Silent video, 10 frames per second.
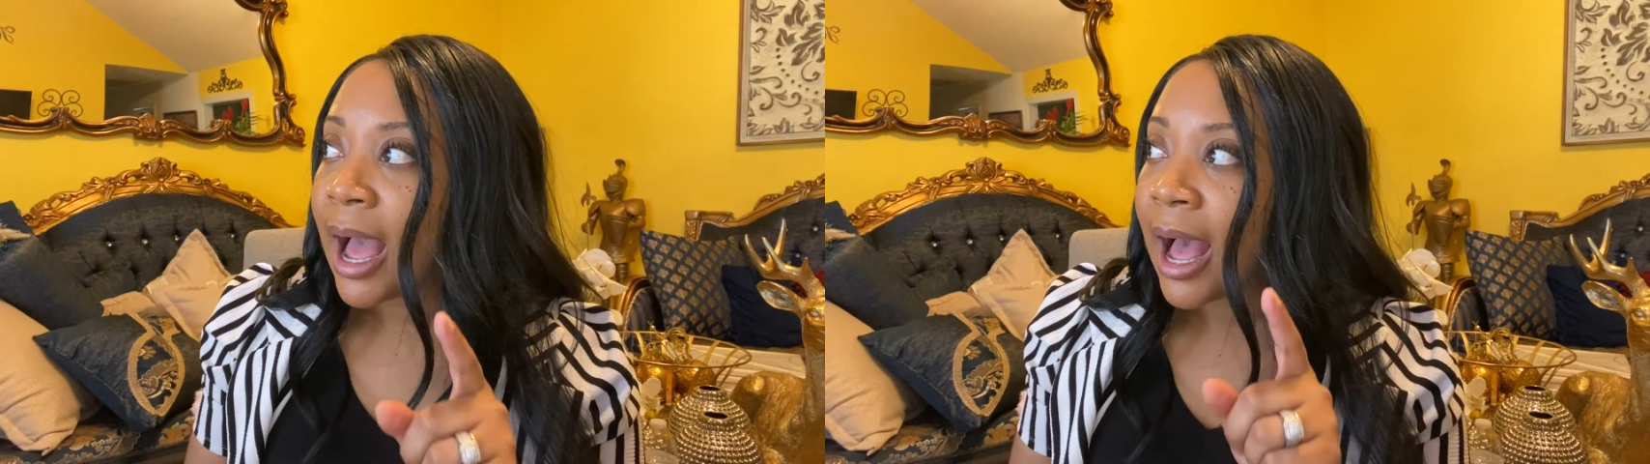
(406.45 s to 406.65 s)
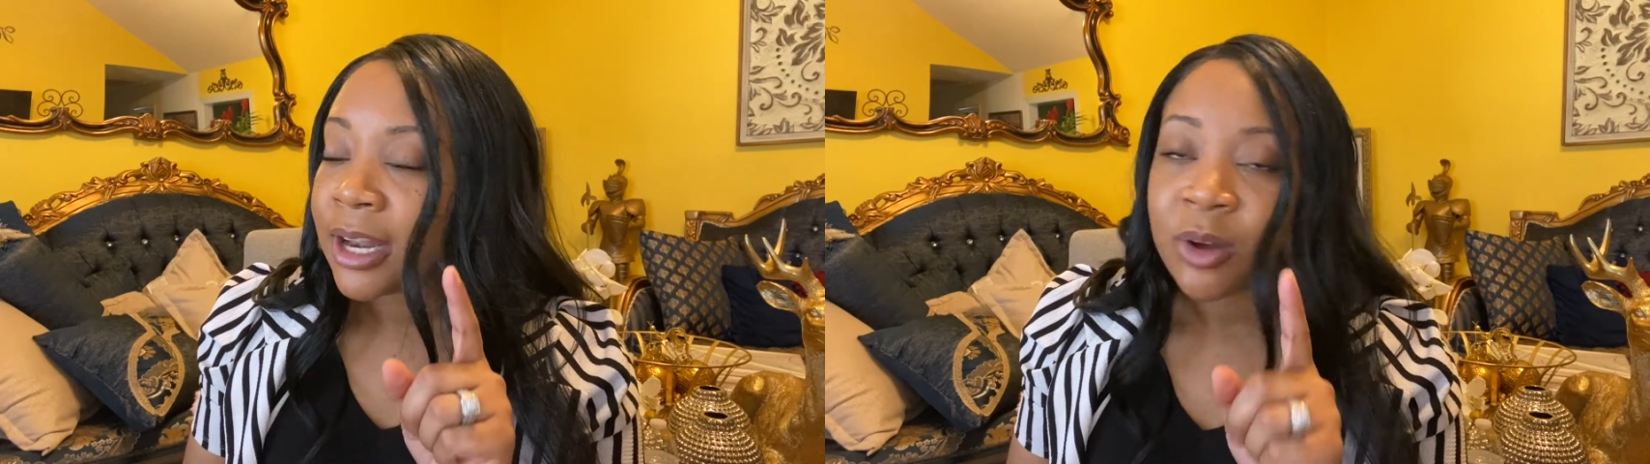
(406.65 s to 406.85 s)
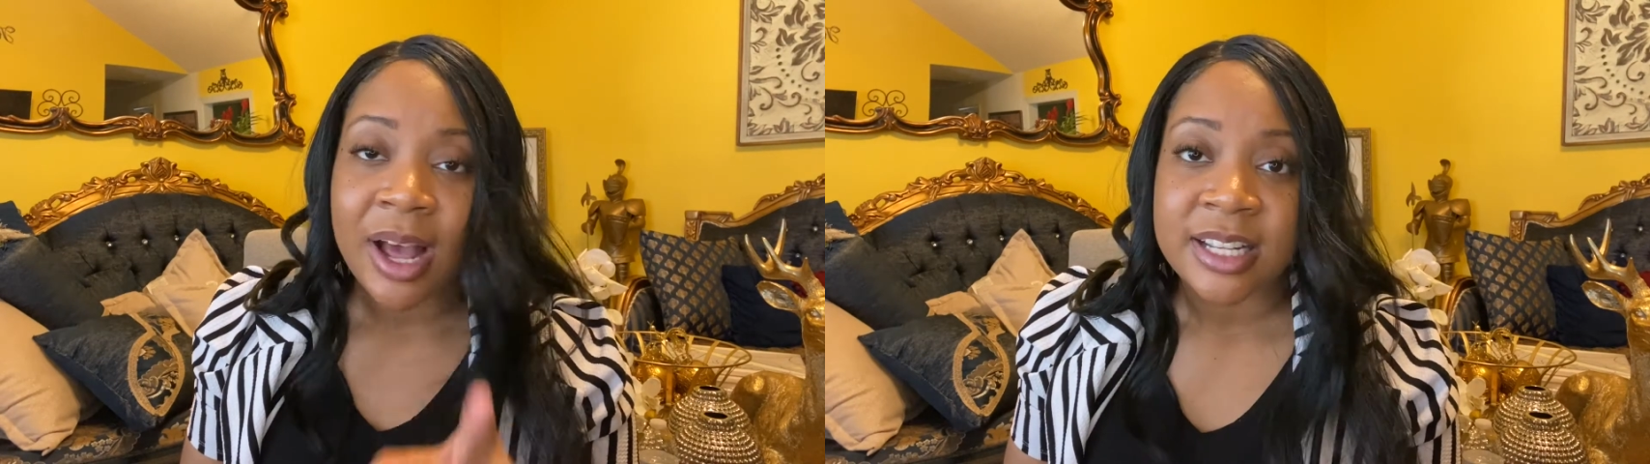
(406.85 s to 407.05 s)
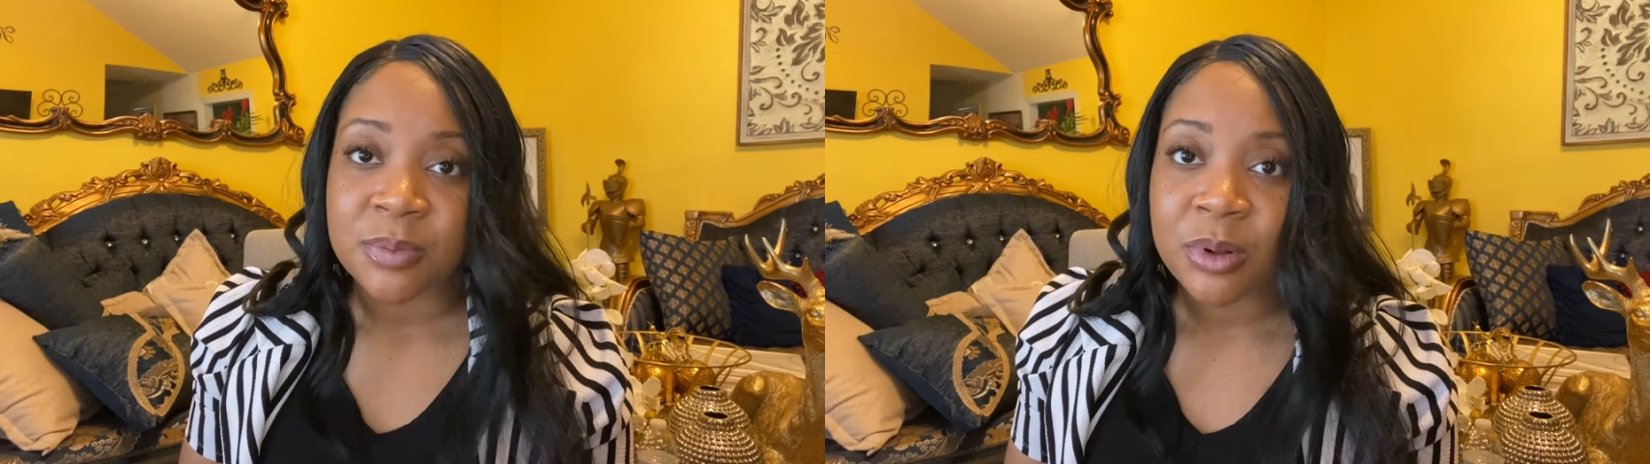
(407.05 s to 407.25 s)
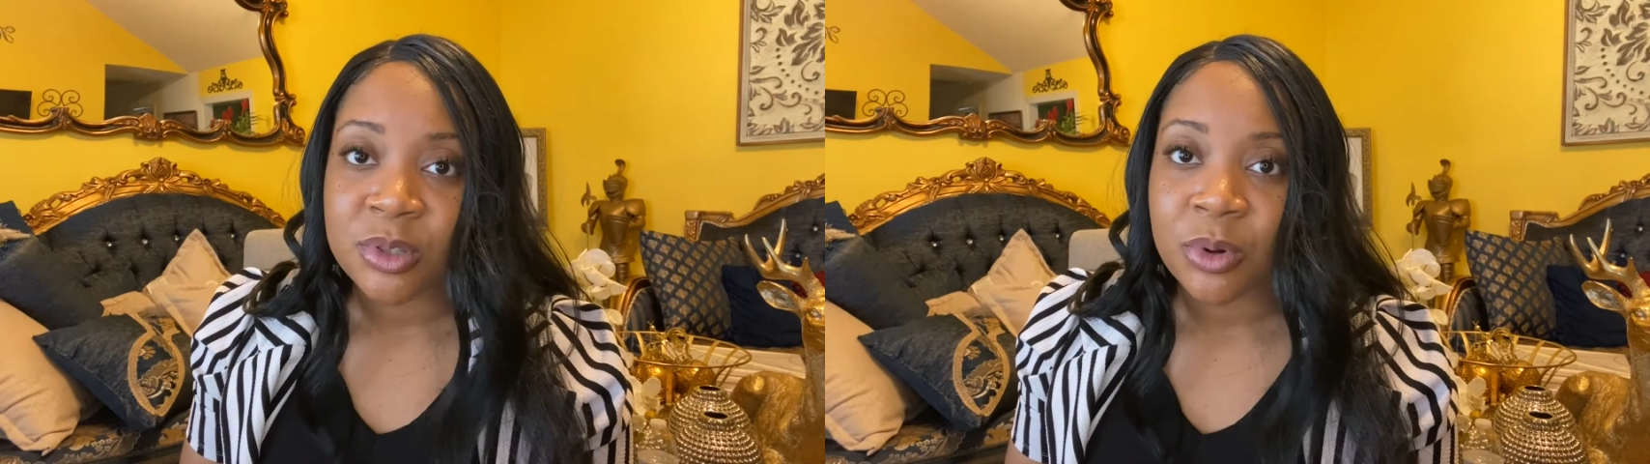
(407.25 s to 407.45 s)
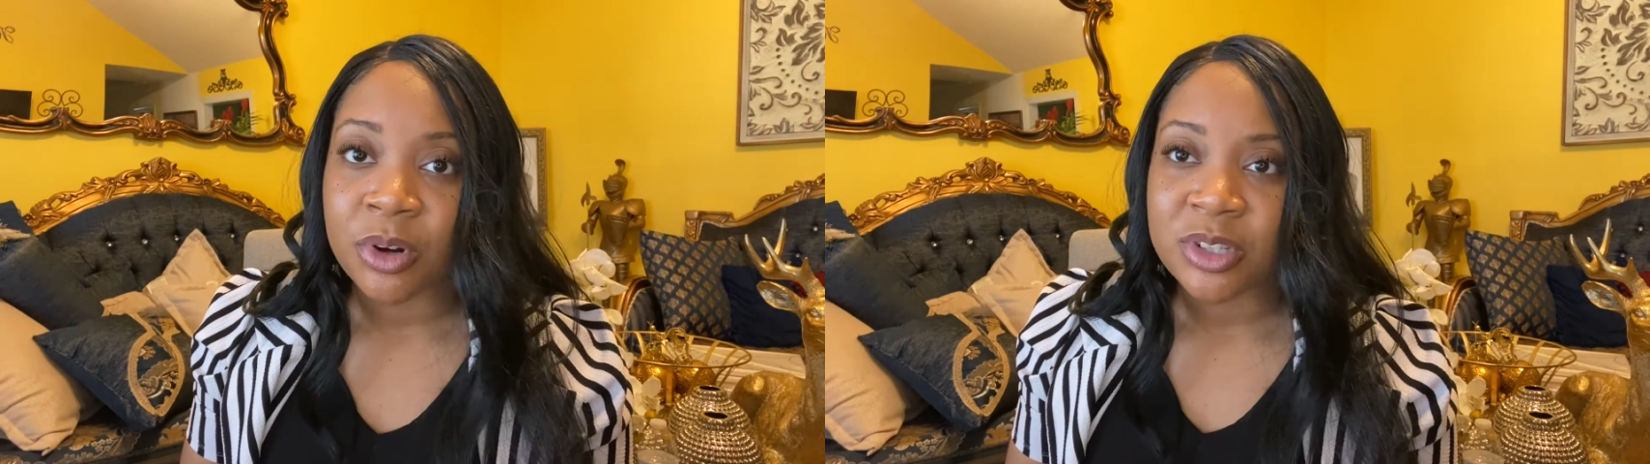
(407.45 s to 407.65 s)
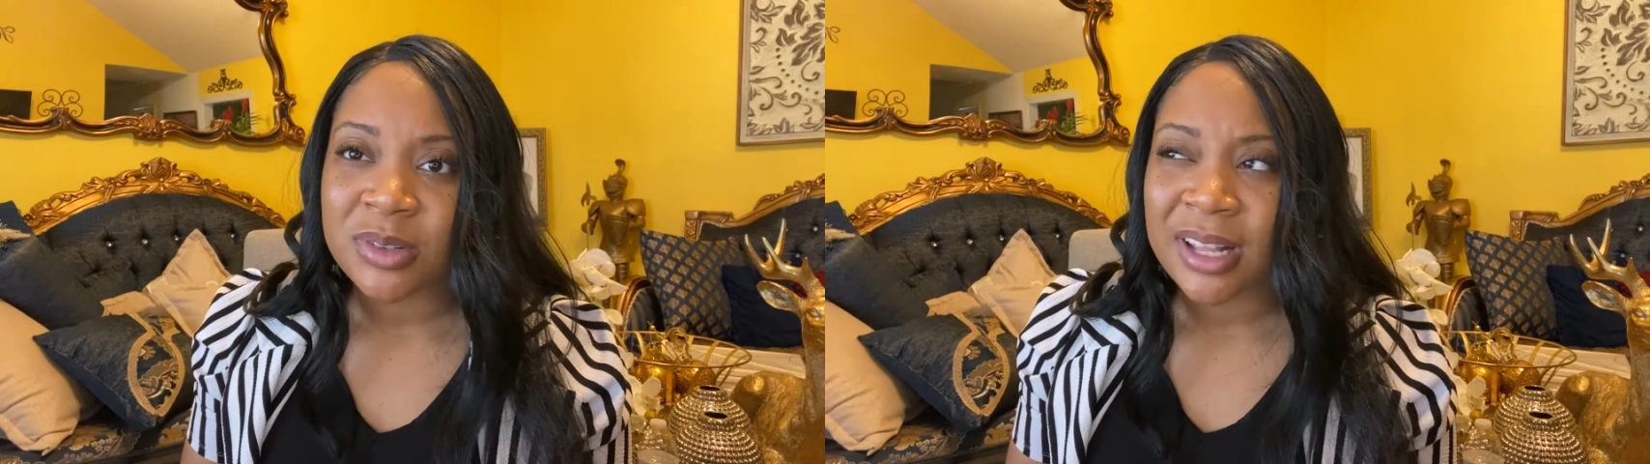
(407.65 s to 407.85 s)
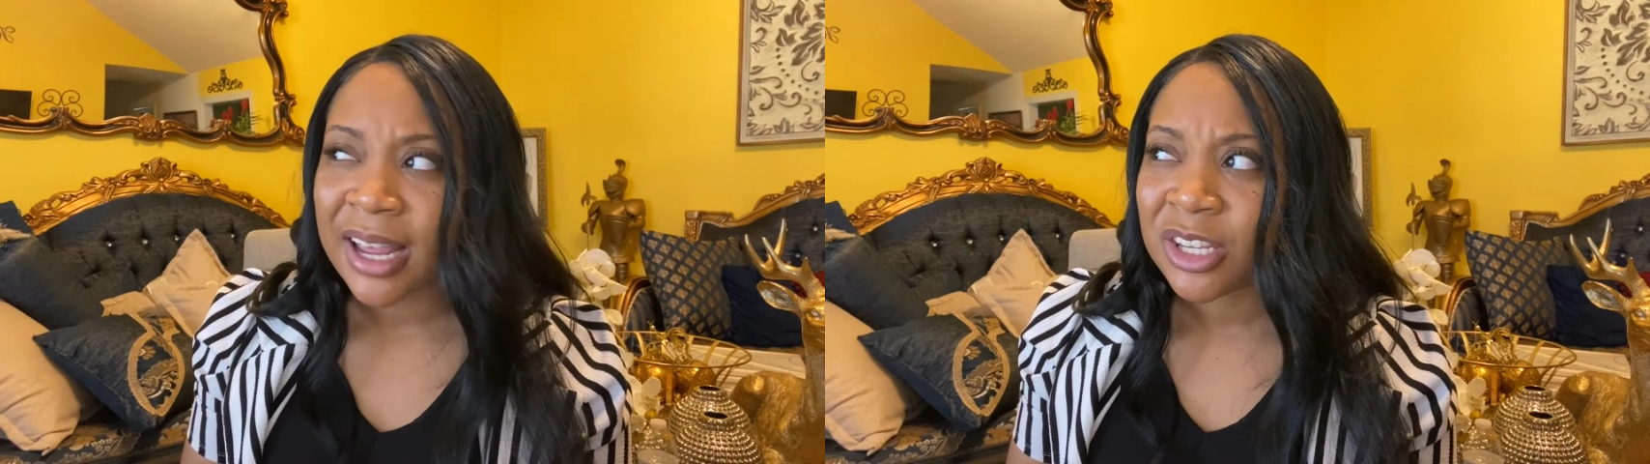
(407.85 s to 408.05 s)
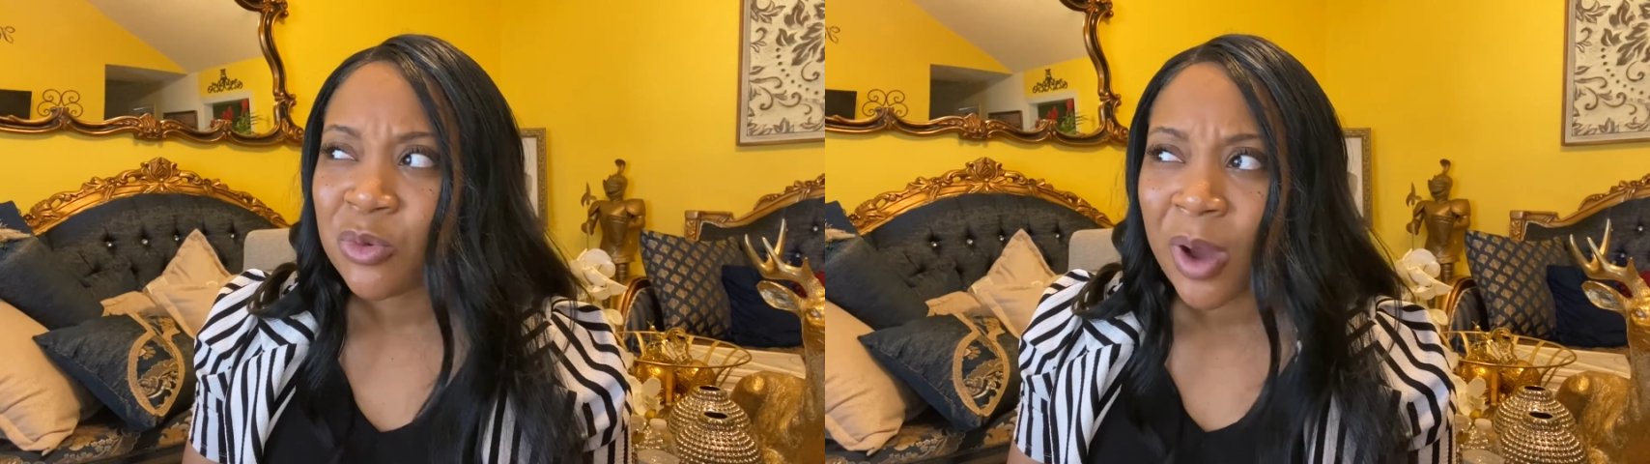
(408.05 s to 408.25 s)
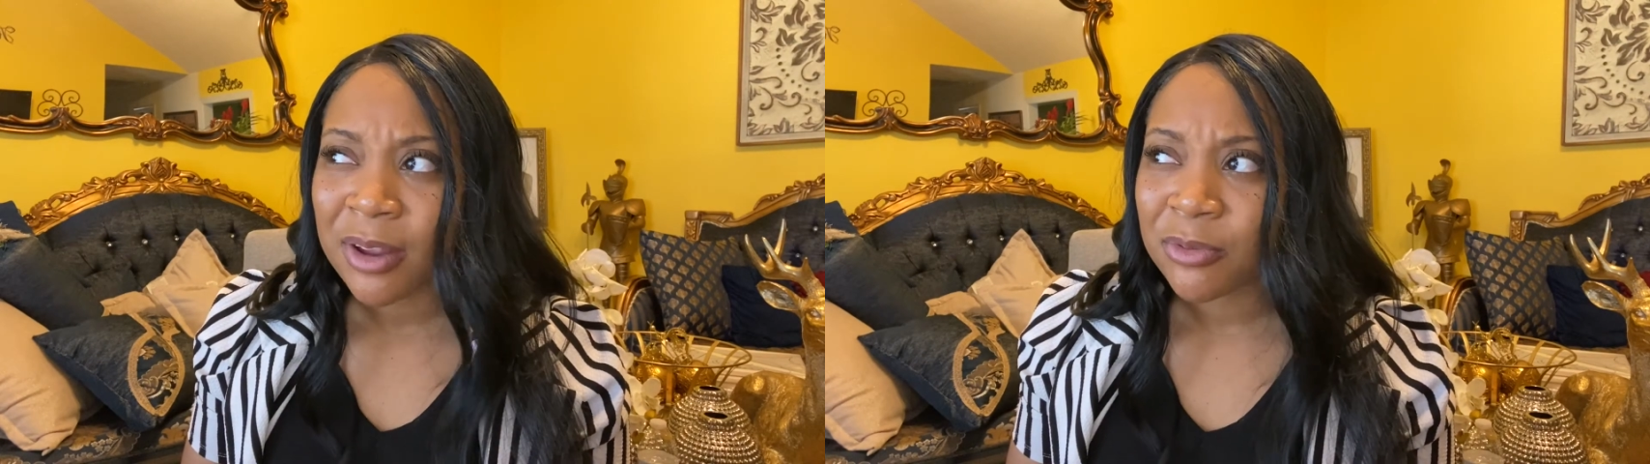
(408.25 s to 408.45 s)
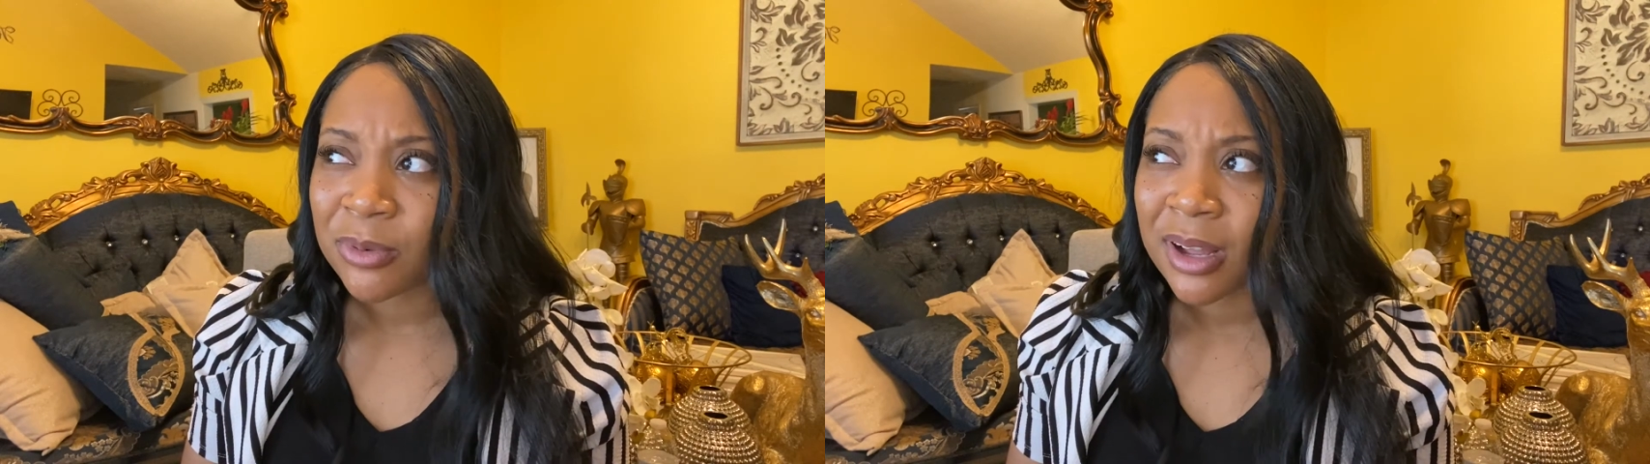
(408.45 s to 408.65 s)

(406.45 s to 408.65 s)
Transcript: I know I had spoke to a girl. She was like, you wipe,